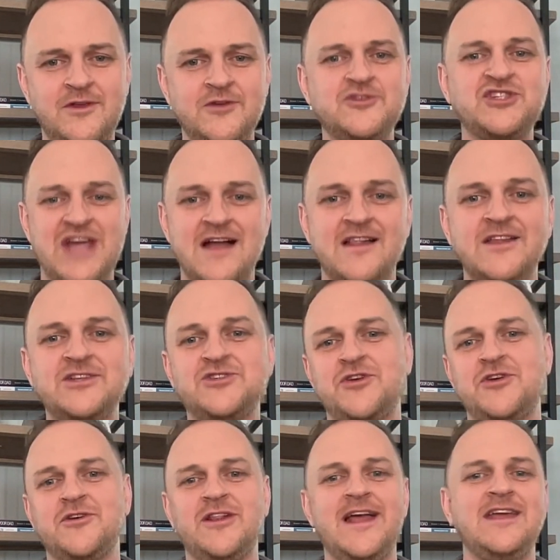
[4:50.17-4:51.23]
challenge or
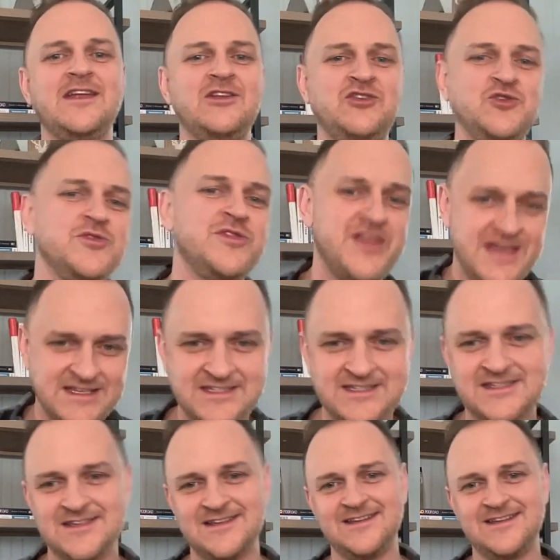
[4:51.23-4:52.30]
your like, do this,